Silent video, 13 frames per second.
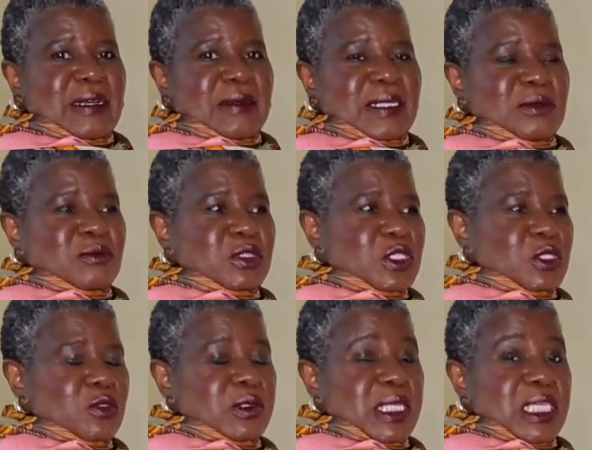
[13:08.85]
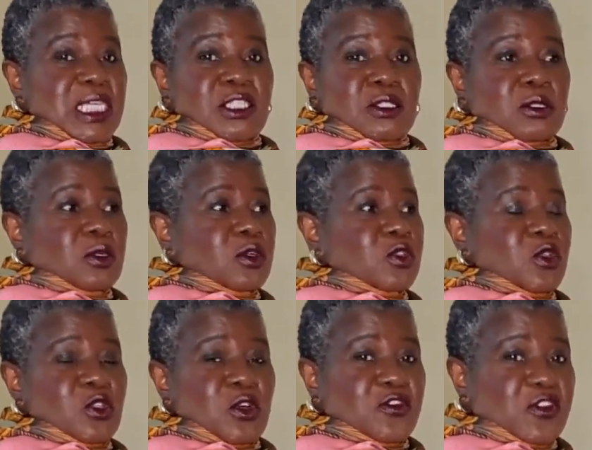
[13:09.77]
bisou, a kiss, or to
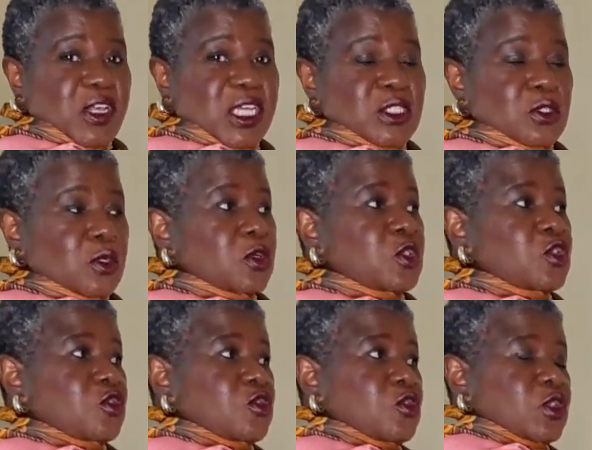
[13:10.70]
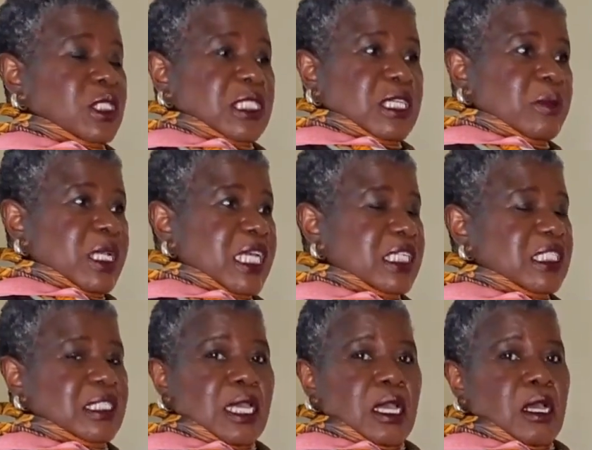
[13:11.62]
your friends or to siblings,